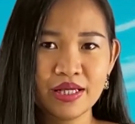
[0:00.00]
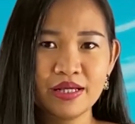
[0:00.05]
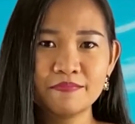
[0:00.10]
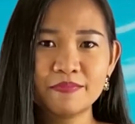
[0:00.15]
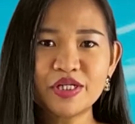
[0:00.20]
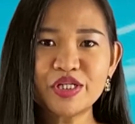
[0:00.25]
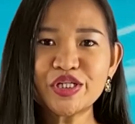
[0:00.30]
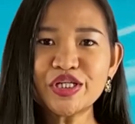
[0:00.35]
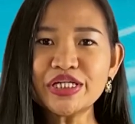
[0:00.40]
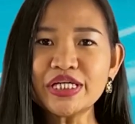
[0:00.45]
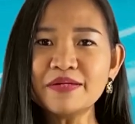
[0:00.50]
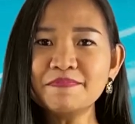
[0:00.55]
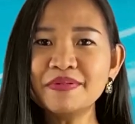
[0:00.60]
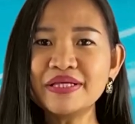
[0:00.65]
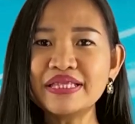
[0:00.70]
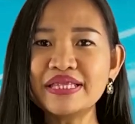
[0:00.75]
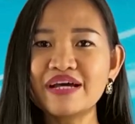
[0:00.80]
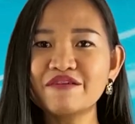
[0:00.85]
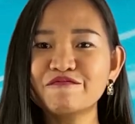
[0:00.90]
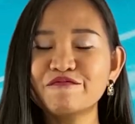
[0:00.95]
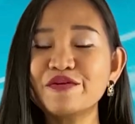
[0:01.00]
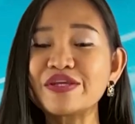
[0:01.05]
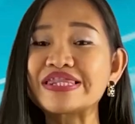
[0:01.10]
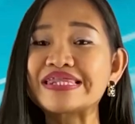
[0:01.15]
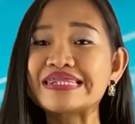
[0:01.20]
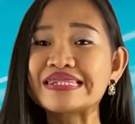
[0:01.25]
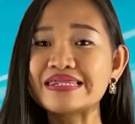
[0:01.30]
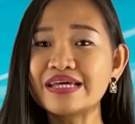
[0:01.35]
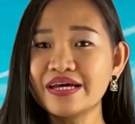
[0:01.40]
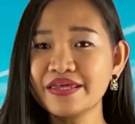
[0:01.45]
But she can be left with
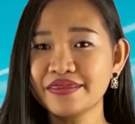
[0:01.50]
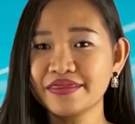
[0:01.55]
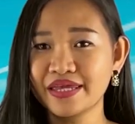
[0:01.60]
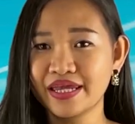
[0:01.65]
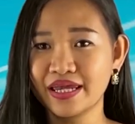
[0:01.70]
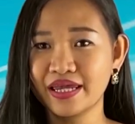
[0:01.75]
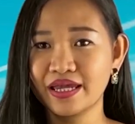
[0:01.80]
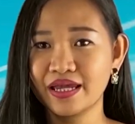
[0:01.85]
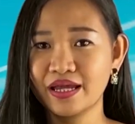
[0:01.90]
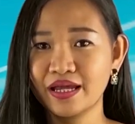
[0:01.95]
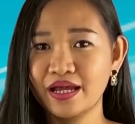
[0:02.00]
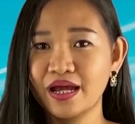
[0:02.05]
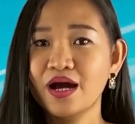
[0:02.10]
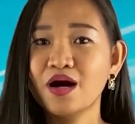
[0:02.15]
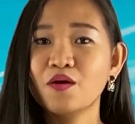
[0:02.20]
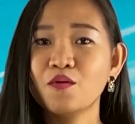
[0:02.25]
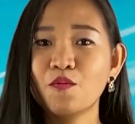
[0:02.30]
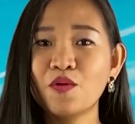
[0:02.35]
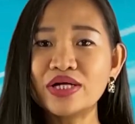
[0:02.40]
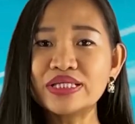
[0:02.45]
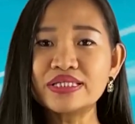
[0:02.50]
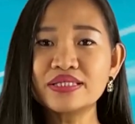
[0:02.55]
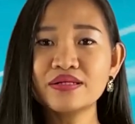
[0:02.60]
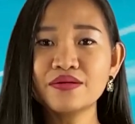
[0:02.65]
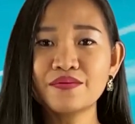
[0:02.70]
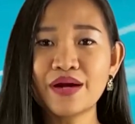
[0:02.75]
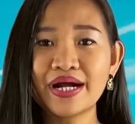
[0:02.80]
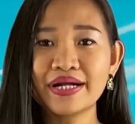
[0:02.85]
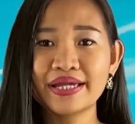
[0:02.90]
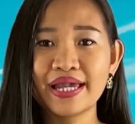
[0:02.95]
nothing once the
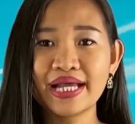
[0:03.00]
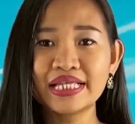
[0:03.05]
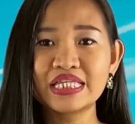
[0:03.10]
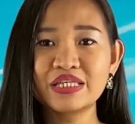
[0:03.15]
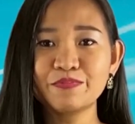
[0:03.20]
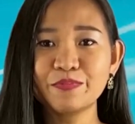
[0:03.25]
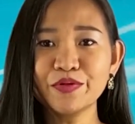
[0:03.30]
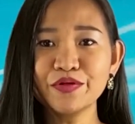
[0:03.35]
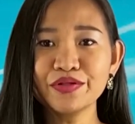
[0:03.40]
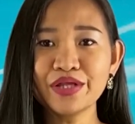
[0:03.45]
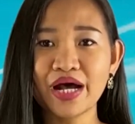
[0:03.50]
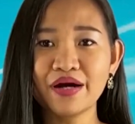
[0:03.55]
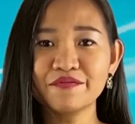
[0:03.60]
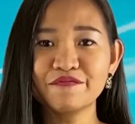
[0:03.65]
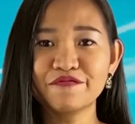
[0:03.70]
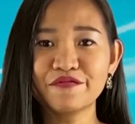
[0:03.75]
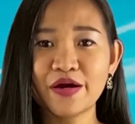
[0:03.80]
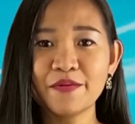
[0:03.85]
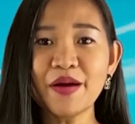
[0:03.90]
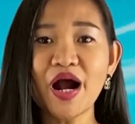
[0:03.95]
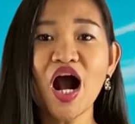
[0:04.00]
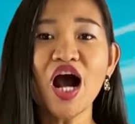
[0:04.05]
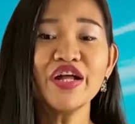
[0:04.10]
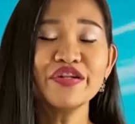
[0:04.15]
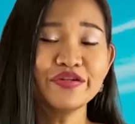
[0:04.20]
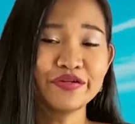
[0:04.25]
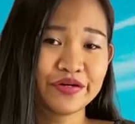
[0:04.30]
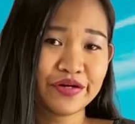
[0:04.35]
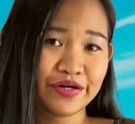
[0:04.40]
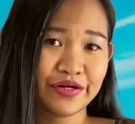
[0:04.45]
rug gets pulled out from
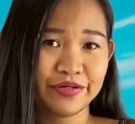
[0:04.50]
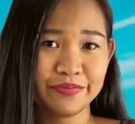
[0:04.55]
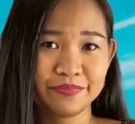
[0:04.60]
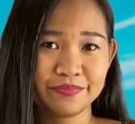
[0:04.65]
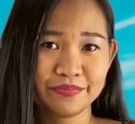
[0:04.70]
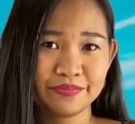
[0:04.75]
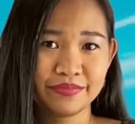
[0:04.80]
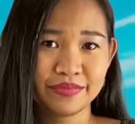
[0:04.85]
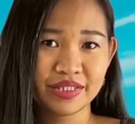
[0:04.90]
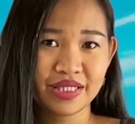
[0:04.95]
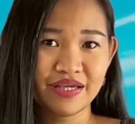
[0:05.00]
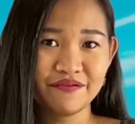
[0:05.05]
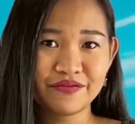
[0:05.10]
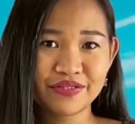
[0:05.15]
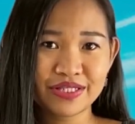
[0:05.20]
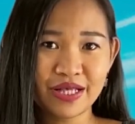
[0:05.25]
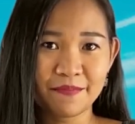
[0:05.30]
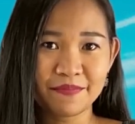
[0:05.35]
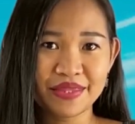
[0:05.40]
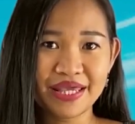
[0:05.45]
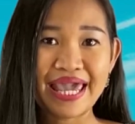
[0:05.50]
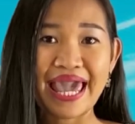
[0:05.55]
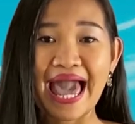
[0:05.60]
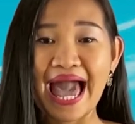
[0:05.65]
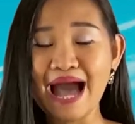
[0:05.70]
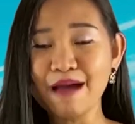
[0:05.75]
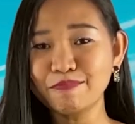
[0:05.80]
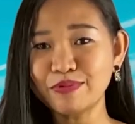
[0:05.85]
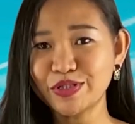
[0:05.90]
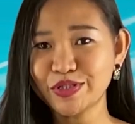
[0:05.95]
under her if something
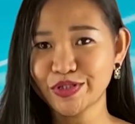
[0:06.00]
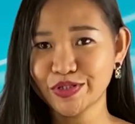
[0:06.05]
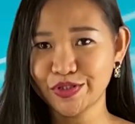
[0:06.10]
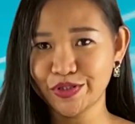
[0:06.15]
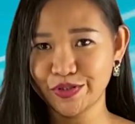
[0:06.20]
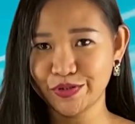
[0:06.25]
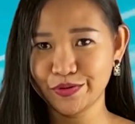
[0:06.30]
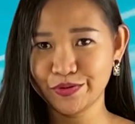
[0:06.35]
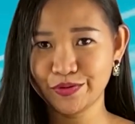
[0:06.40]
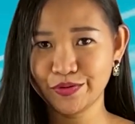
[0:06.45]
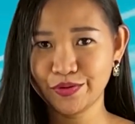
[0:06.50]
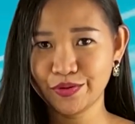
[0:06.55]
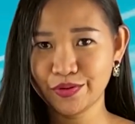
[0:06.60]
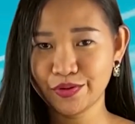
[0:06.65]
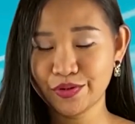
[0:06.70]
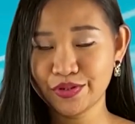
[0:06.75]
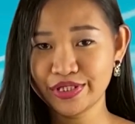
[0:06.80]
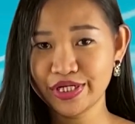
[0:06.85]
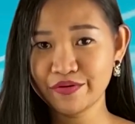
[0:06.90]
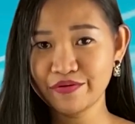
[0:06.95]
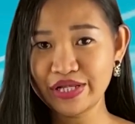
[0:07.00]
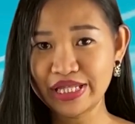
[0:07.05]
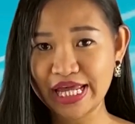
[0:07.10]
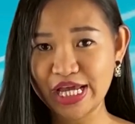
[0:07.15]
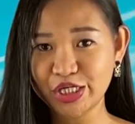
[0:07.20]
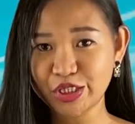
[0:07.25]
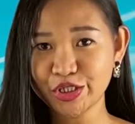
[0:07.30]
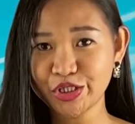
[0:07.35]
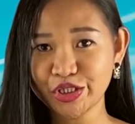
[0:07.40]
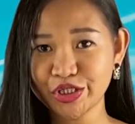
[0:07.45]
happens to you or the
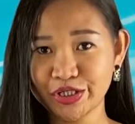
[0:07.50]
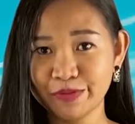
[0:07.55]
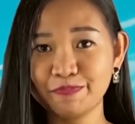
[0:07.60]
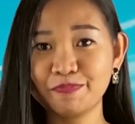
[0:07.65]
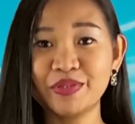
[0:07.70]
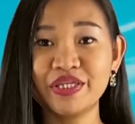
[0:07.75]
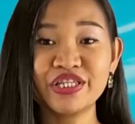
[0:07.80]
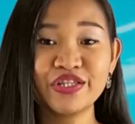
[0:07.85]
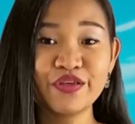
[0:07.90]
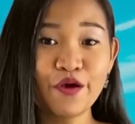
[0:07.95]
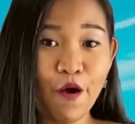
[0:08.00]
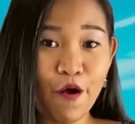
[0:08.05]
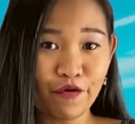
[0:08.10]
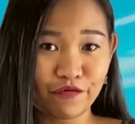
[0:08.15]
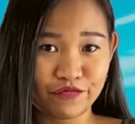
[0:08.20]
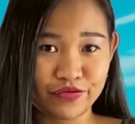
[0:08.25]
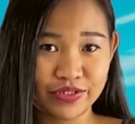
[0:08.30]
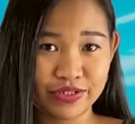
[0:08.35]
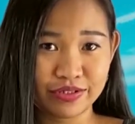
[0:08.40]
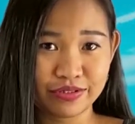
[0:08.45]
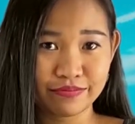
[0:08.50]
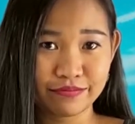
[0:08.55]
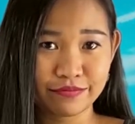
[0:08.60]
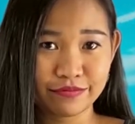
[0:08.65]
relationship dissolves.